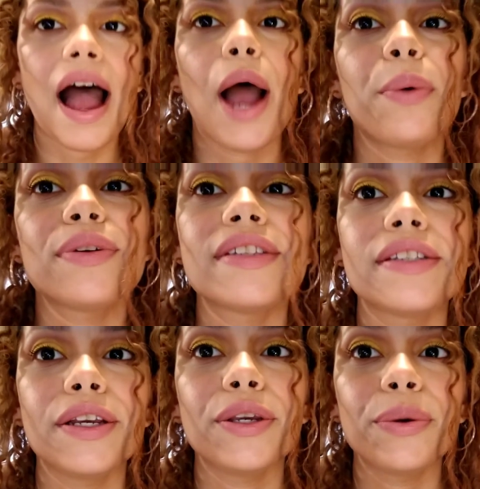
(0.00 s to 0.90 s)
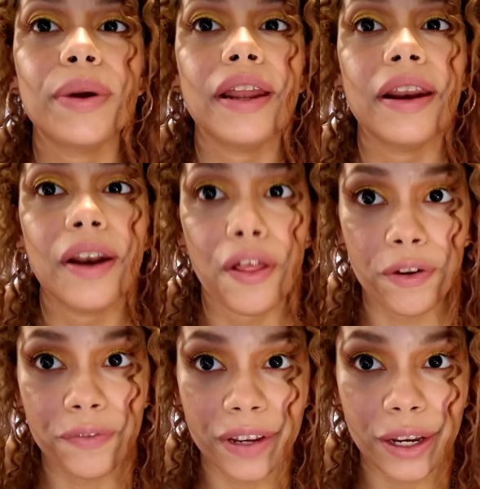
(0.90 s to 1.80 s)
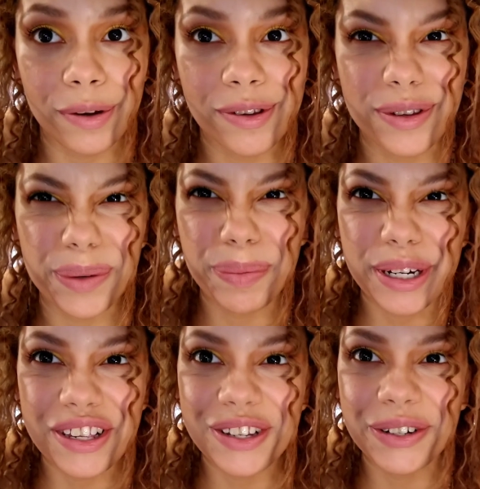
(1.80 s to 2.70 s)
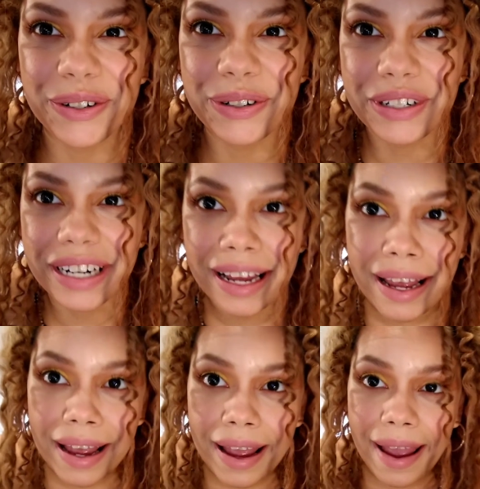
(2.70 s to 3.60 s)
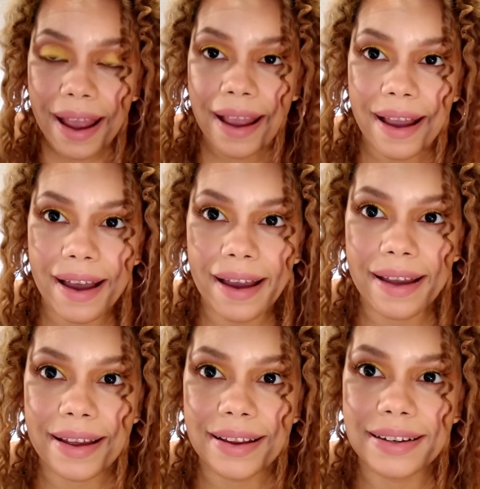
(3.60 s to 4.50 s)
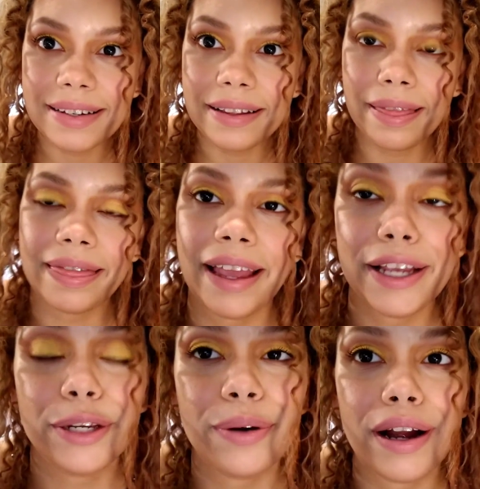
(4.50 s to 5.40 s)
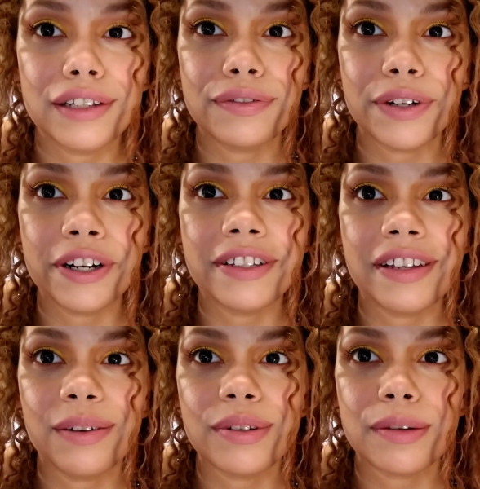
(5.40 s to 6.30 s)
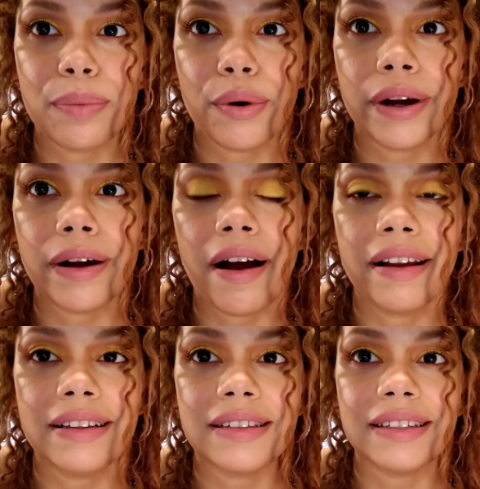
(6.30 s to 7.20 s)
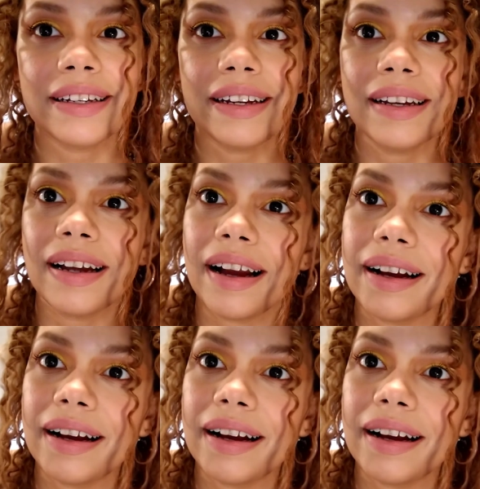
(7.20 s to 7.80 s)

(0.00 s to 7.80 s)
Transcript: I will see you in another video super soon, and thank you guys for your continuous support. Honestly,